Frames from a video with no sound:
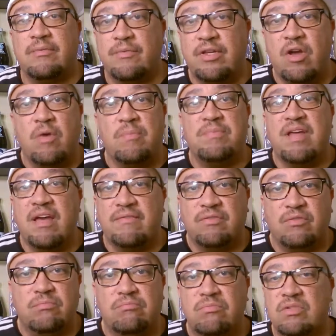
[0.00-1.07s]
and we hope to have
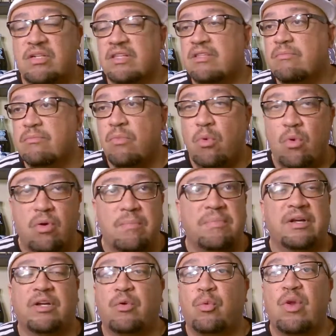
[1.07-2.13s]
nothing more
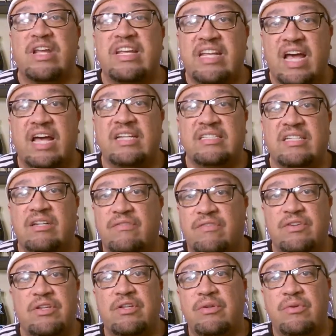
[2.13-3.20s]
but great content
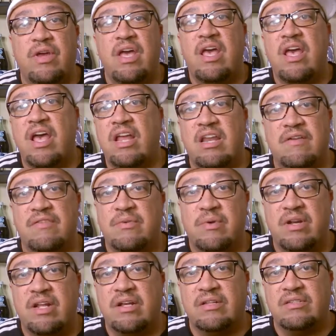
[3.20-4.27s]
for you and
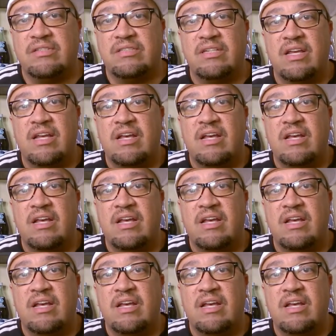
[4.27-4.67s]
everyone else.